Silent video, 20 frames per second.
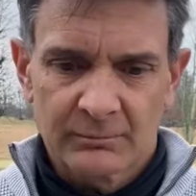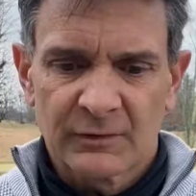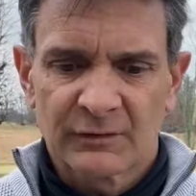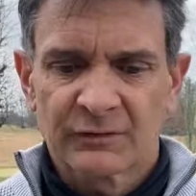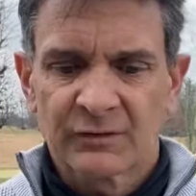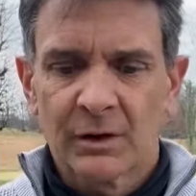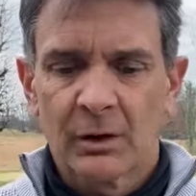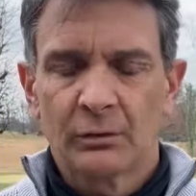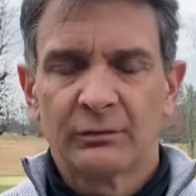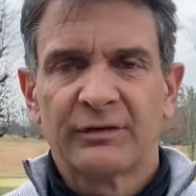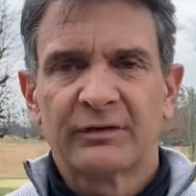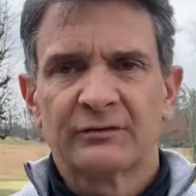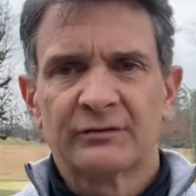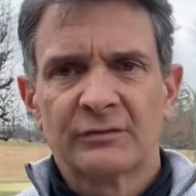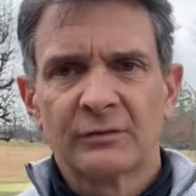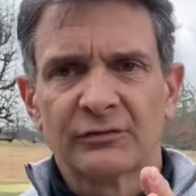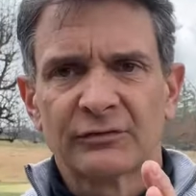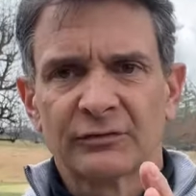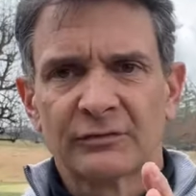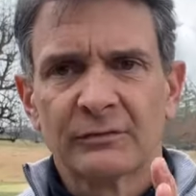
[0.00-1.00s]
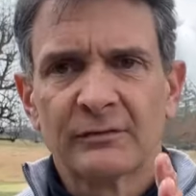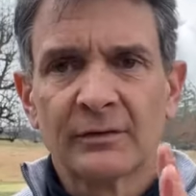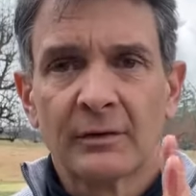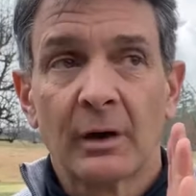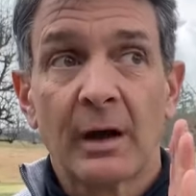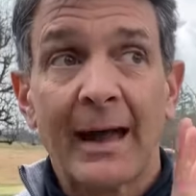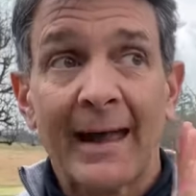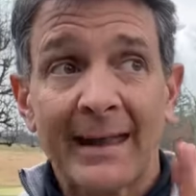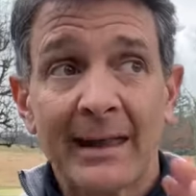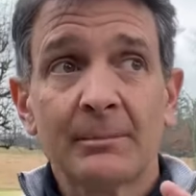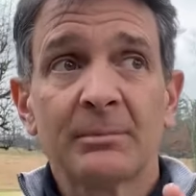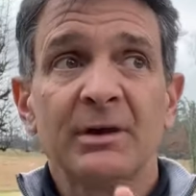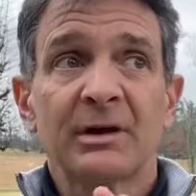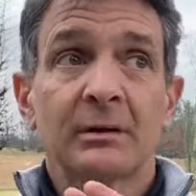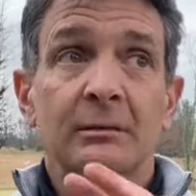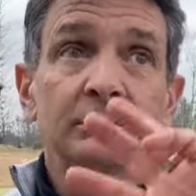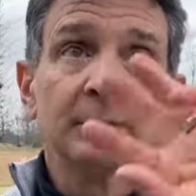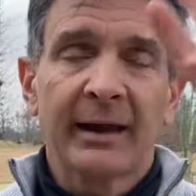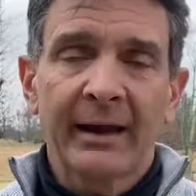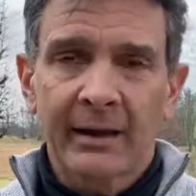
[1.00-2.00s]
So the, the
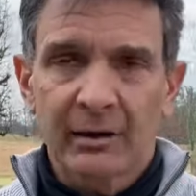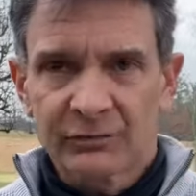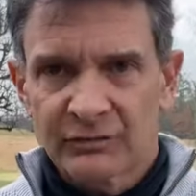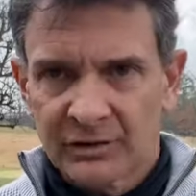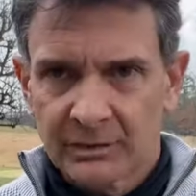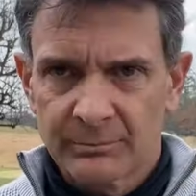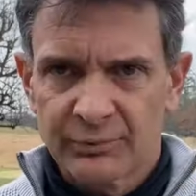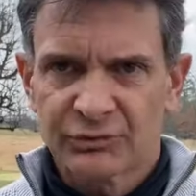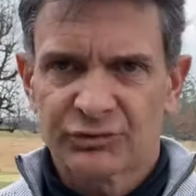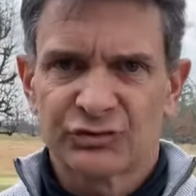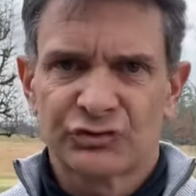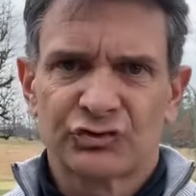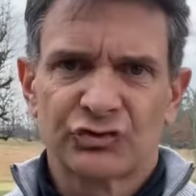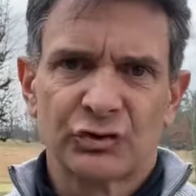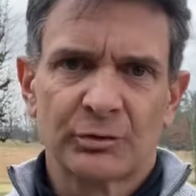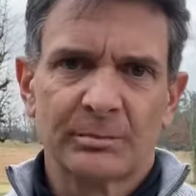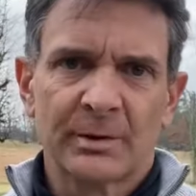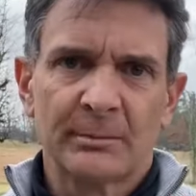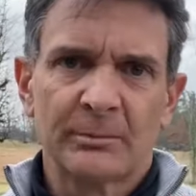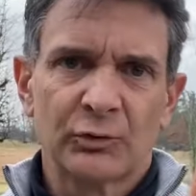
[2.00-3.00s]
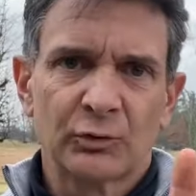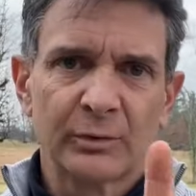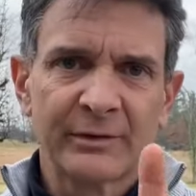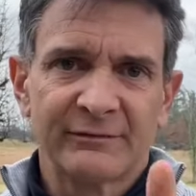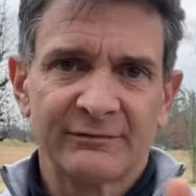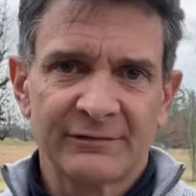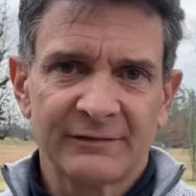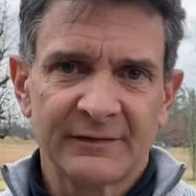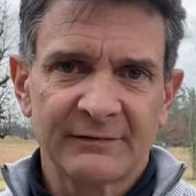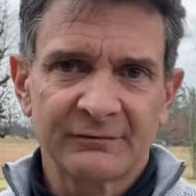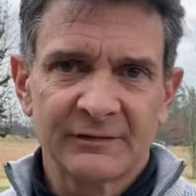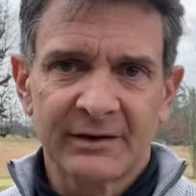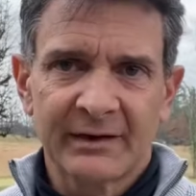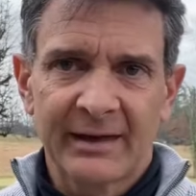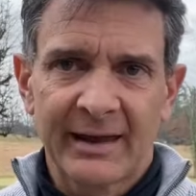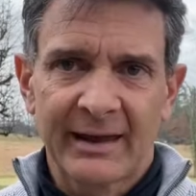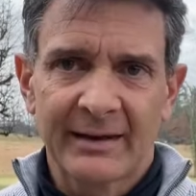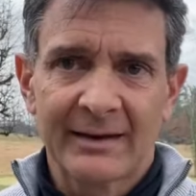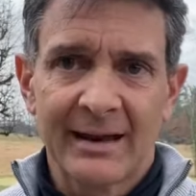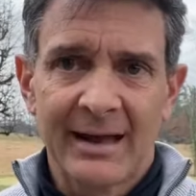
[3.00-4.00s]
ambient air temperature should be between
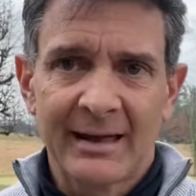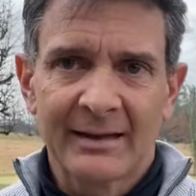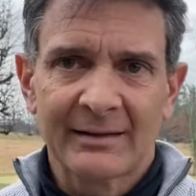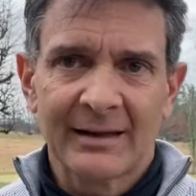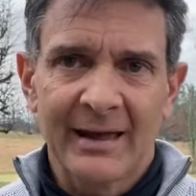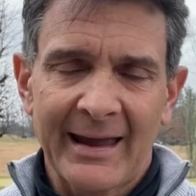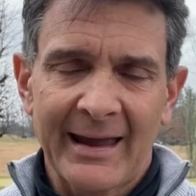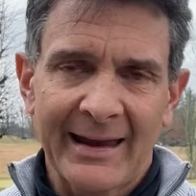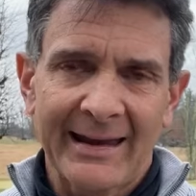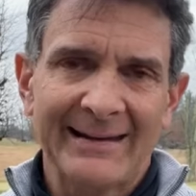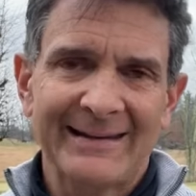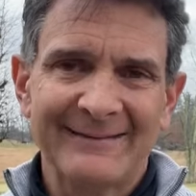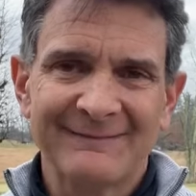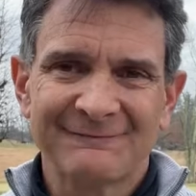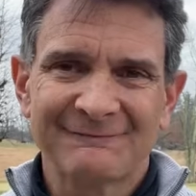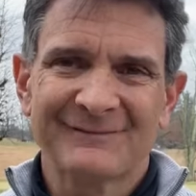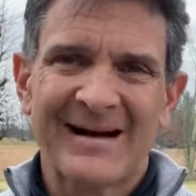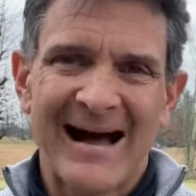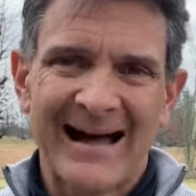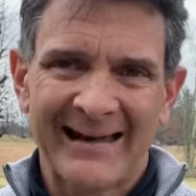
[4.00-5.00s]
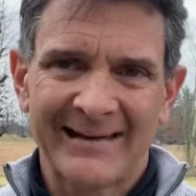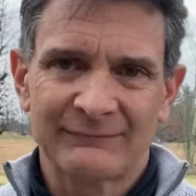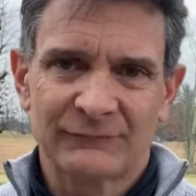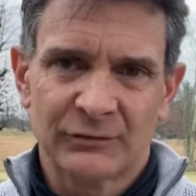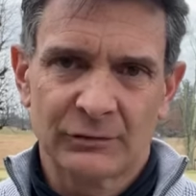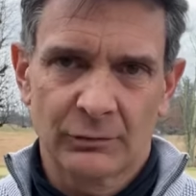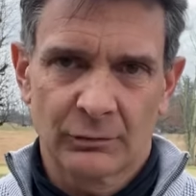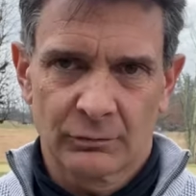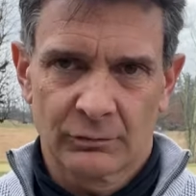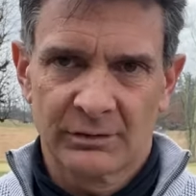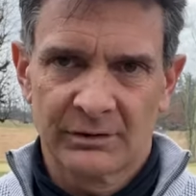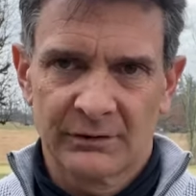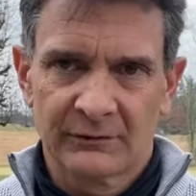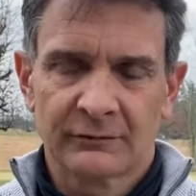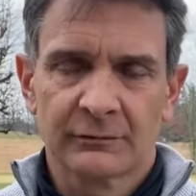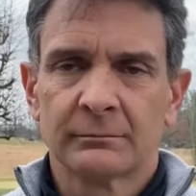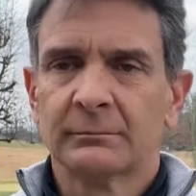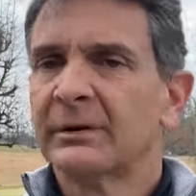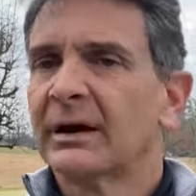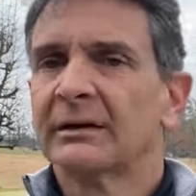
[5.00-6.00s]
50 and 85
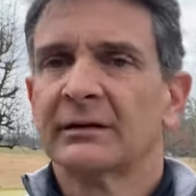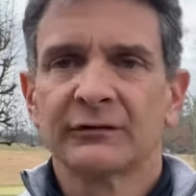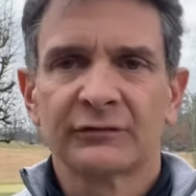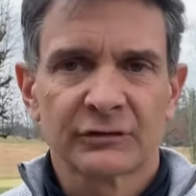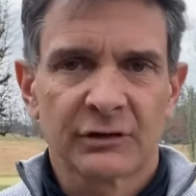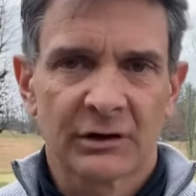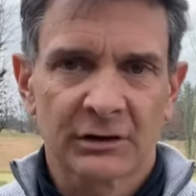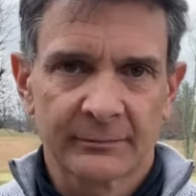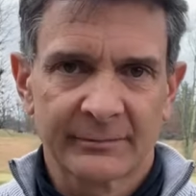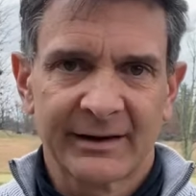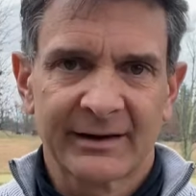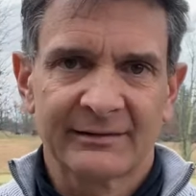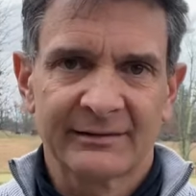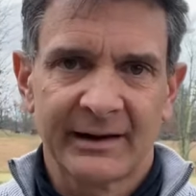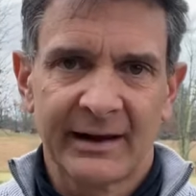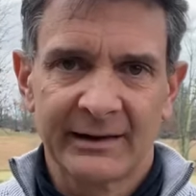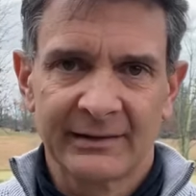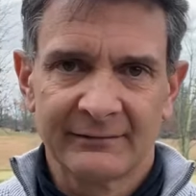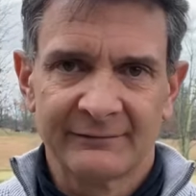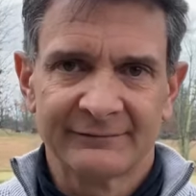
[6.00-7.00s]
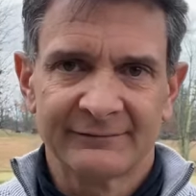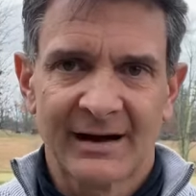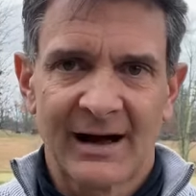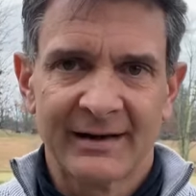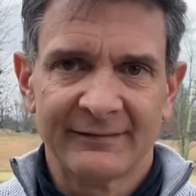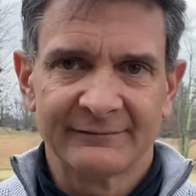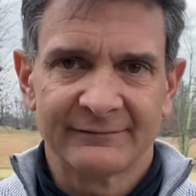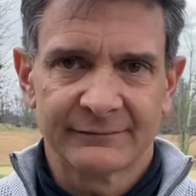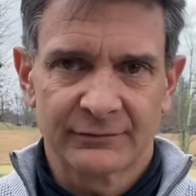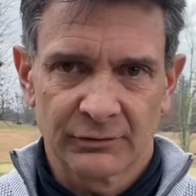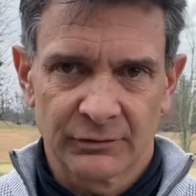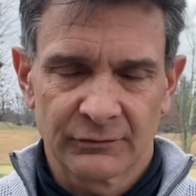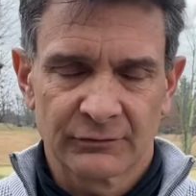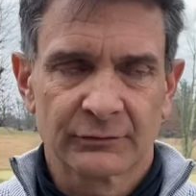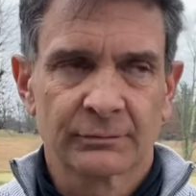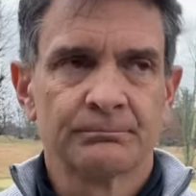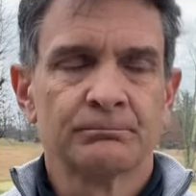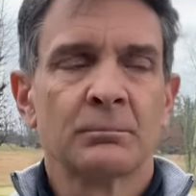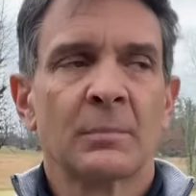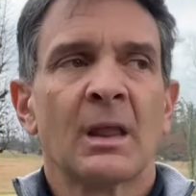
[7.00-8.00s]
degrees. Now let's talk about the 85
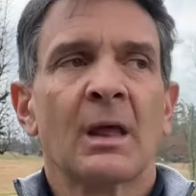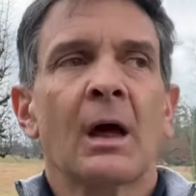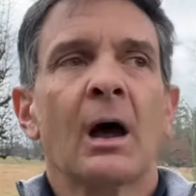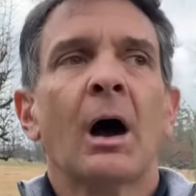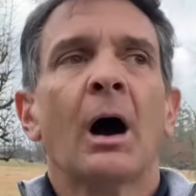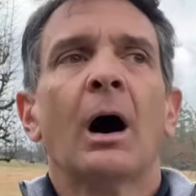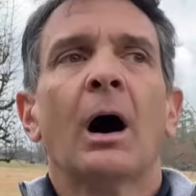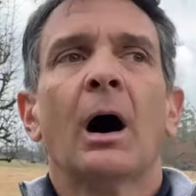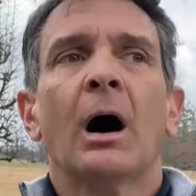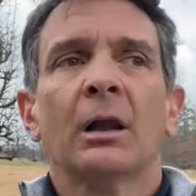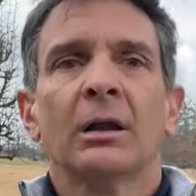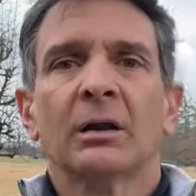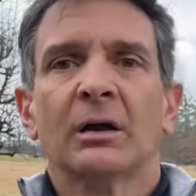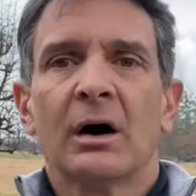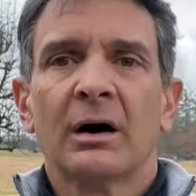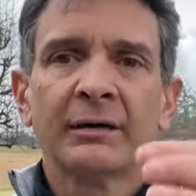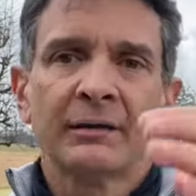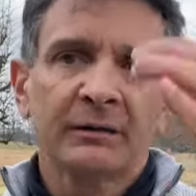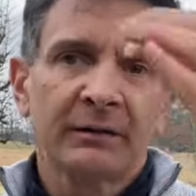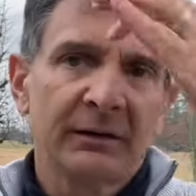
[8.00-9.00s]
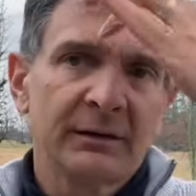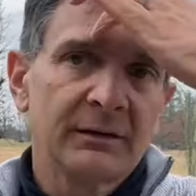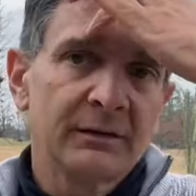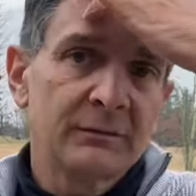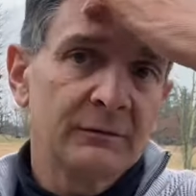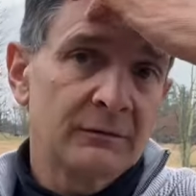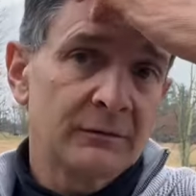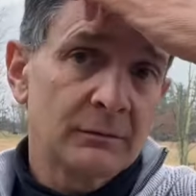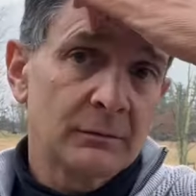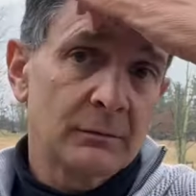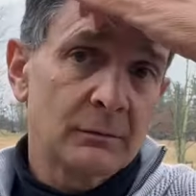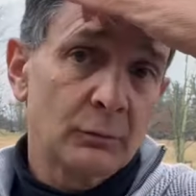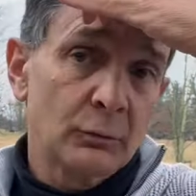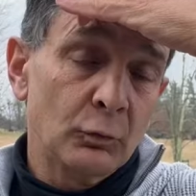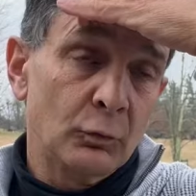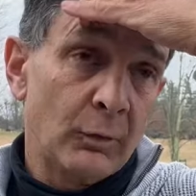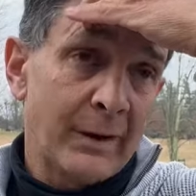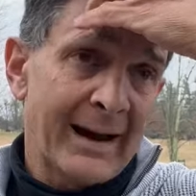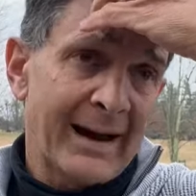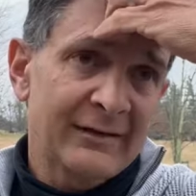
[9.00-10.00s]
first. A lot of these
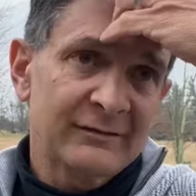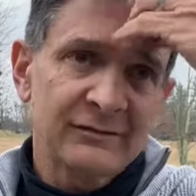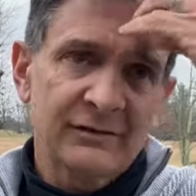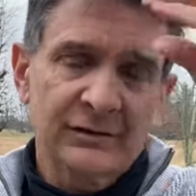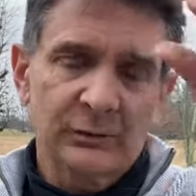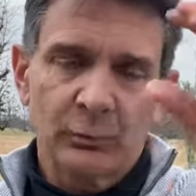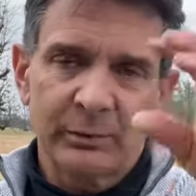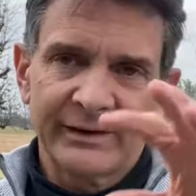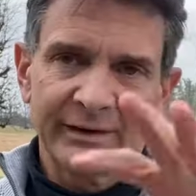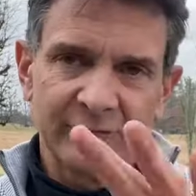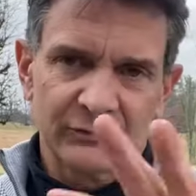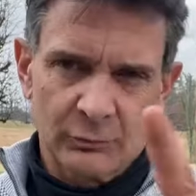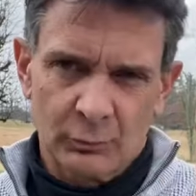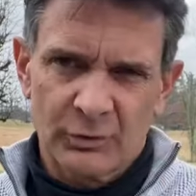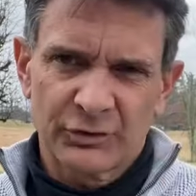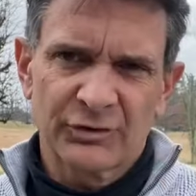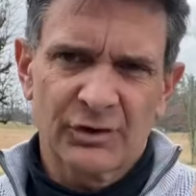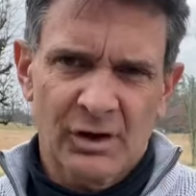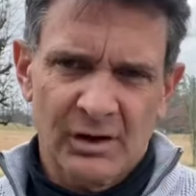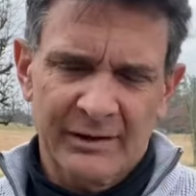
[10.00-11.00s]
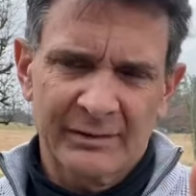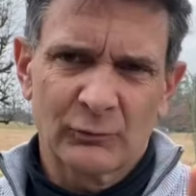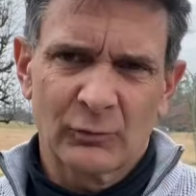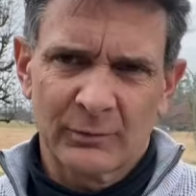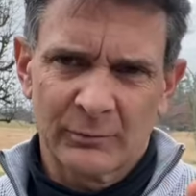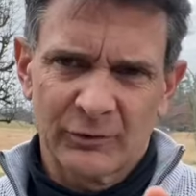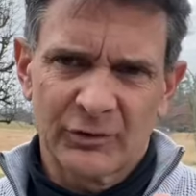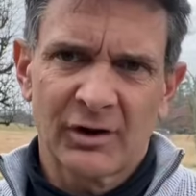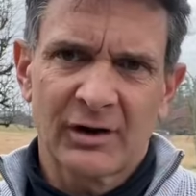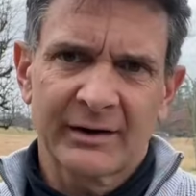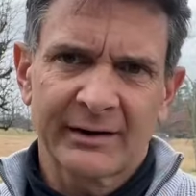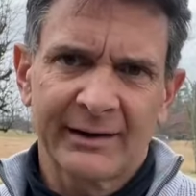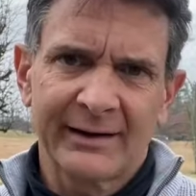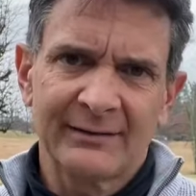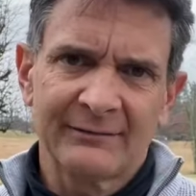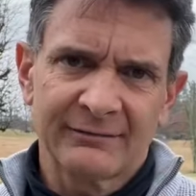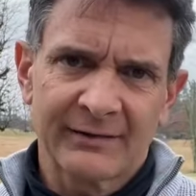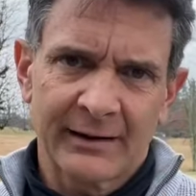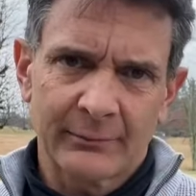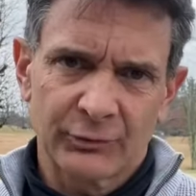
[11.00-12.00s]
grassy weeds, and we're talking, when we're talking
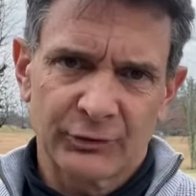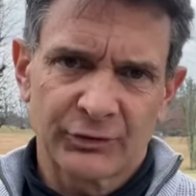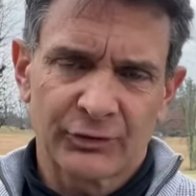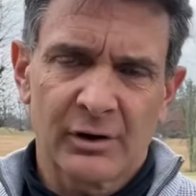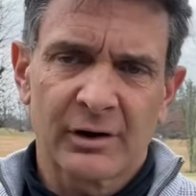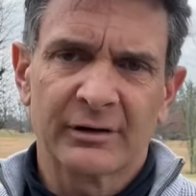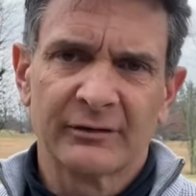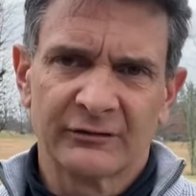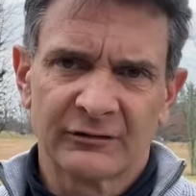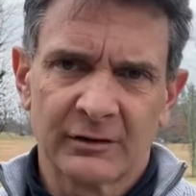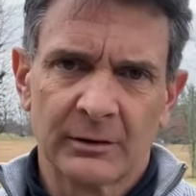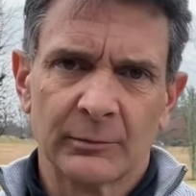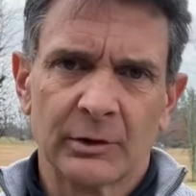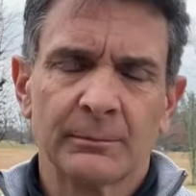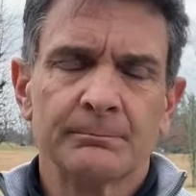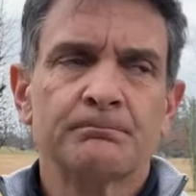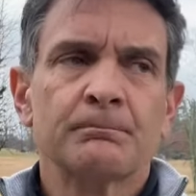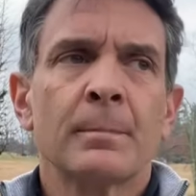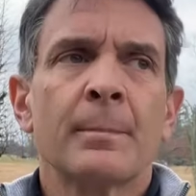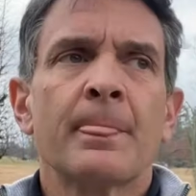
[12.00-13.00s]
85, we're talking summer.